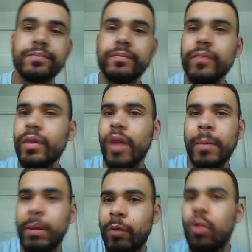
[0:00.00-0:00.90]
I mean, I'm not
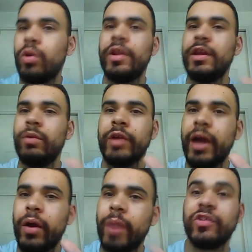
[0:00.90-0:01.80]
calling anyone out. I'm
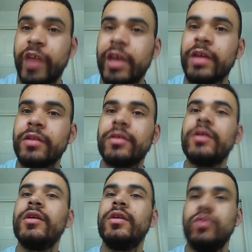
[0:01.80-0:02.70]
just saying,
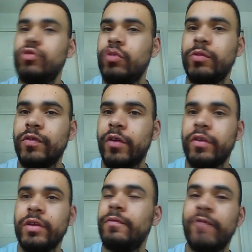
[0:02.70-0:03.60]
YouTube's a very
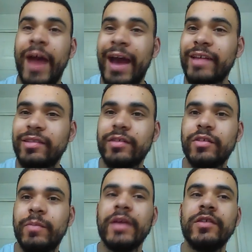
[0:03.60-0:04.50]
vast
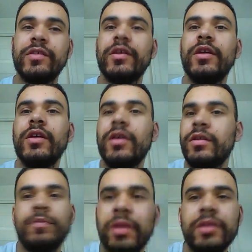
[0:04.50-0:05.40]
space. There's
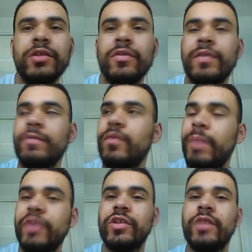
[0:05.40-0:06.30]
plenty of information
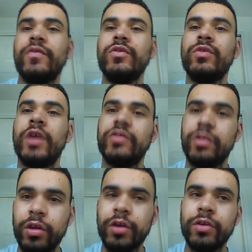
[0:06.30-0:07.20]
there for you guys to
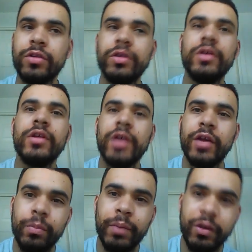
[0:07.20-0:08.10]
learn and not
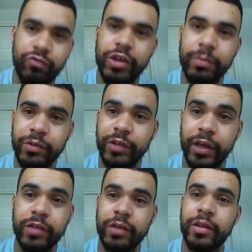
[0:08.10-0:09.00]
make rookie mistakes like
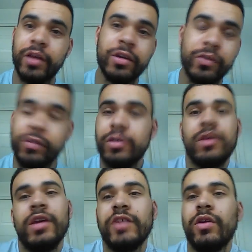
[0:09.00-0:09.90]
that. Because it's
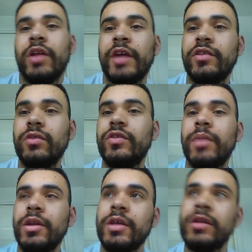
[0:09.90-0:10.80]
not nice losing
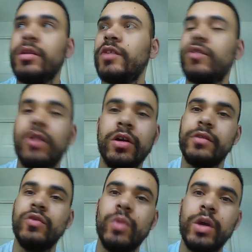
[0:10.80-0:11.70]
money. It's not. You
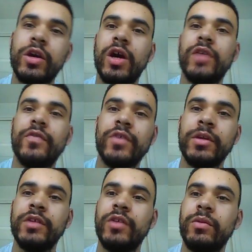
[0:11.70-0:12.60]
work hard for your money,
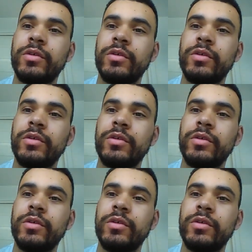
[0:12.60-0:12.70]
don't you?